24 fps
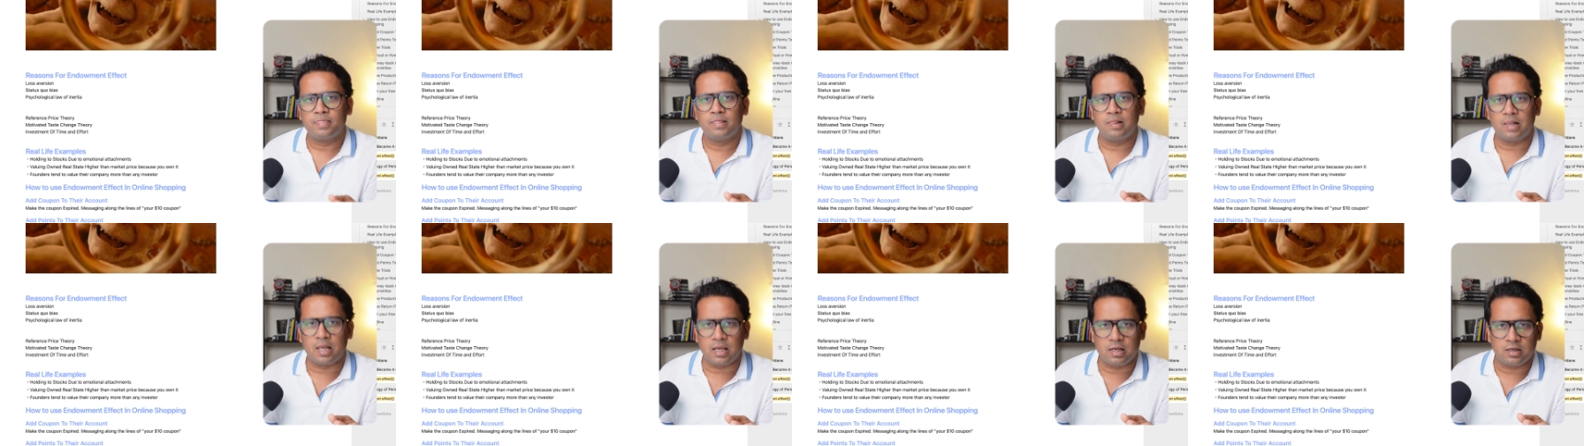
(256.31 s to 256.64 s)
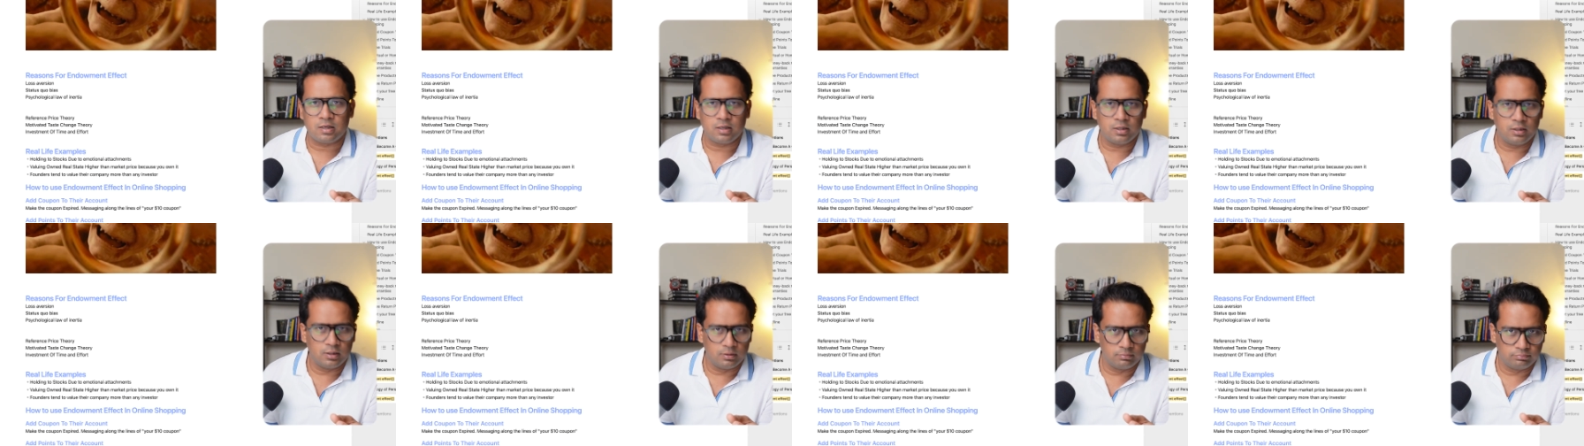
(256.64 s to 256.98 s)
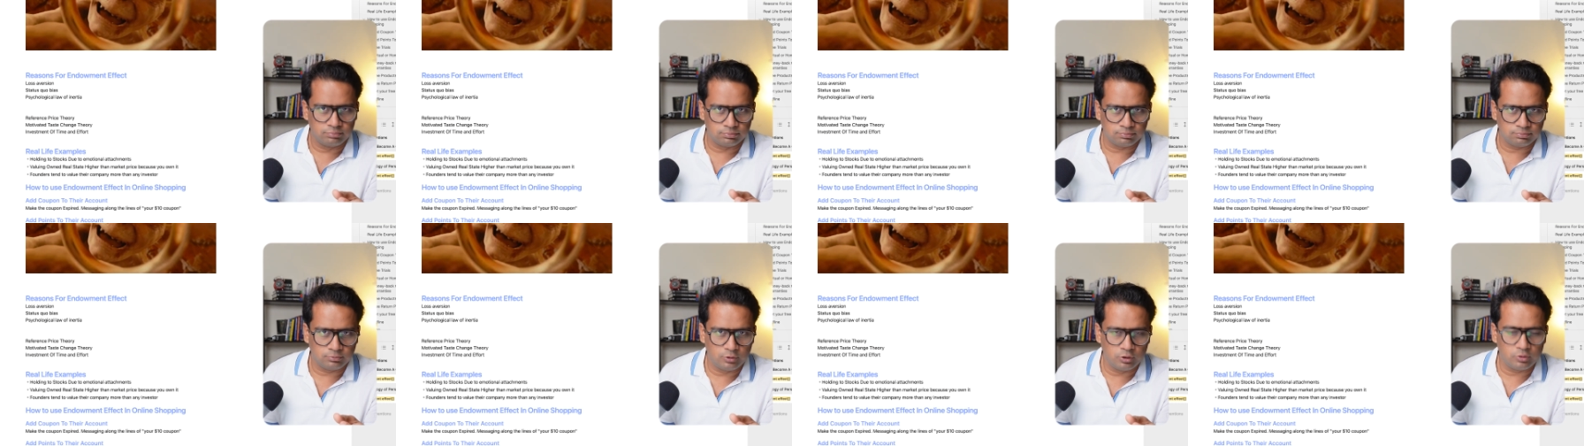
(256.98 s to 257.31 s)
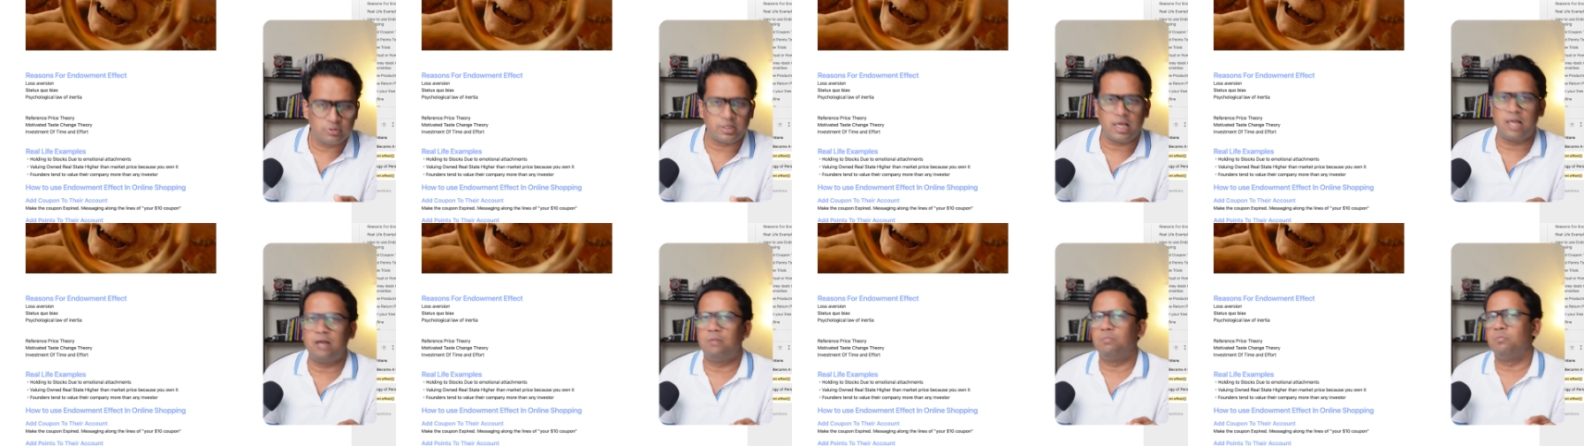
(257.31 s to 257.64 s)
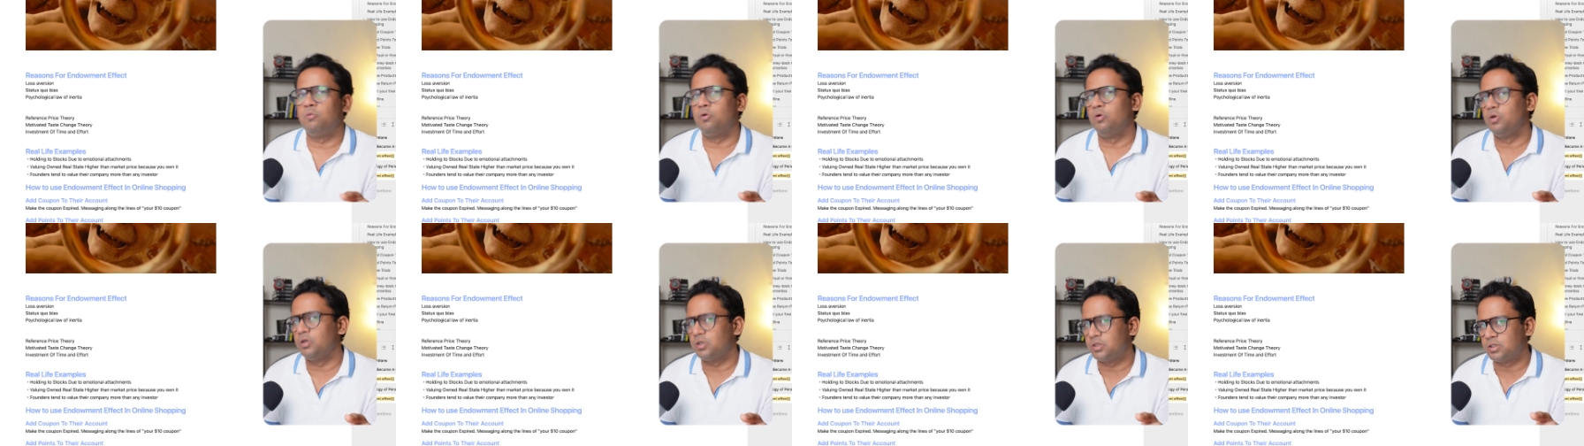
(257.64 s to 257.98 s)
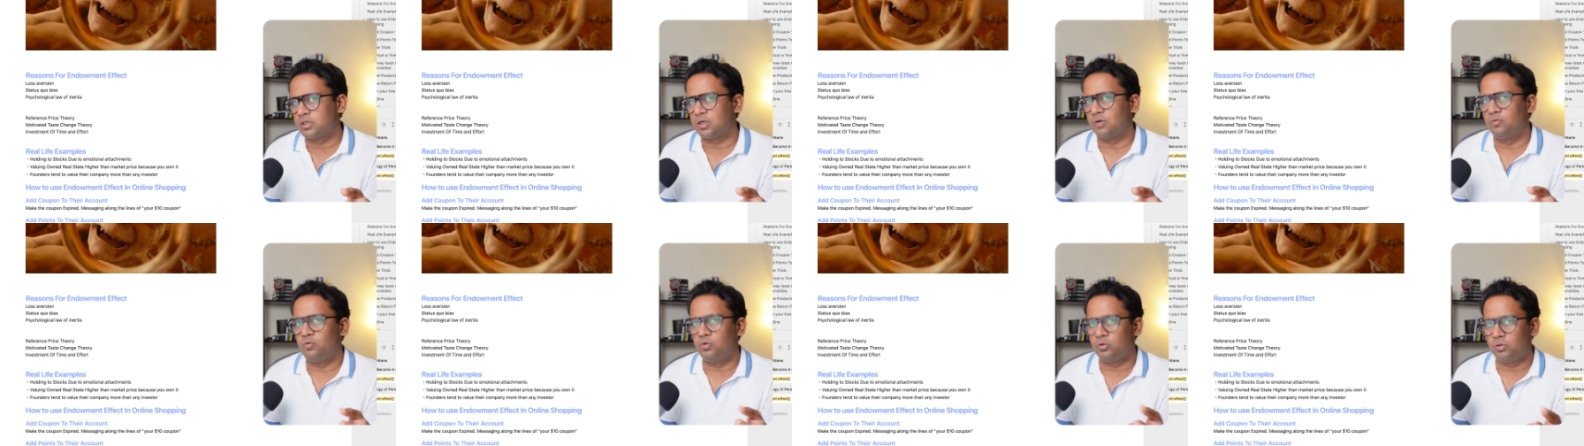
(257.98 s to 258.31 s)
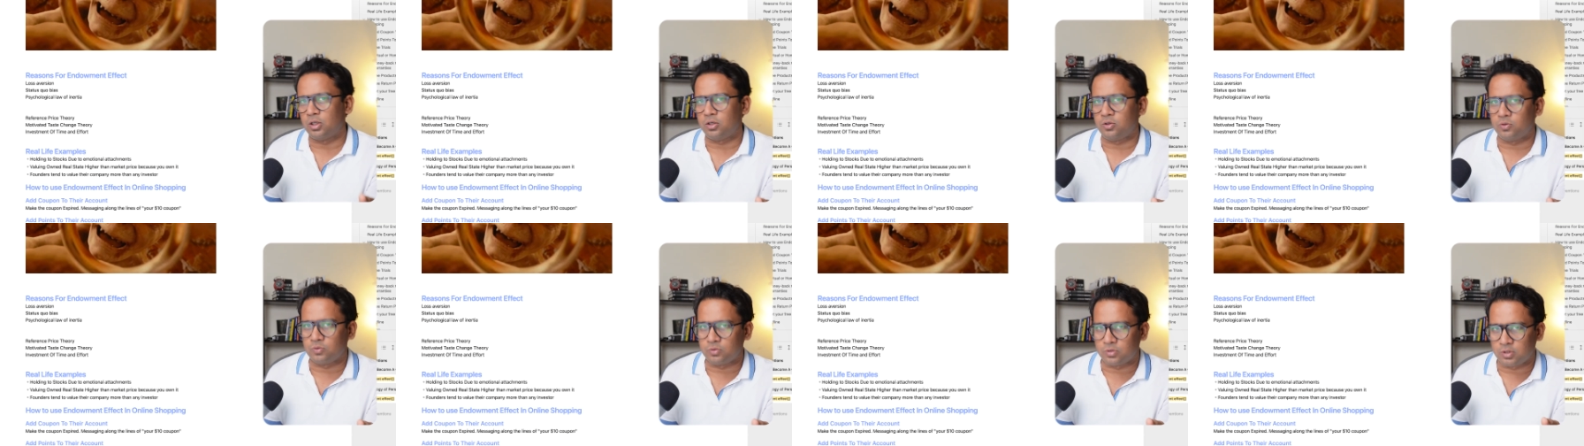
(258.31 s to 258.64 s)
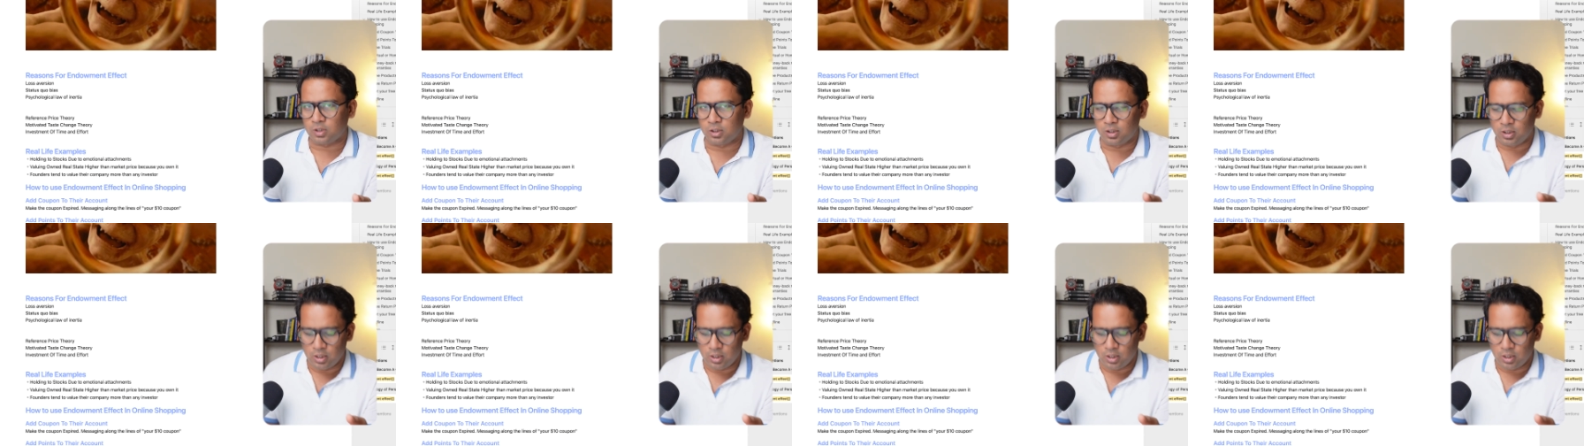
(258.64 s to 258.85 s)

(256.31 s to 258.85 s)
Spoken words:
like to sell more stuff to the user.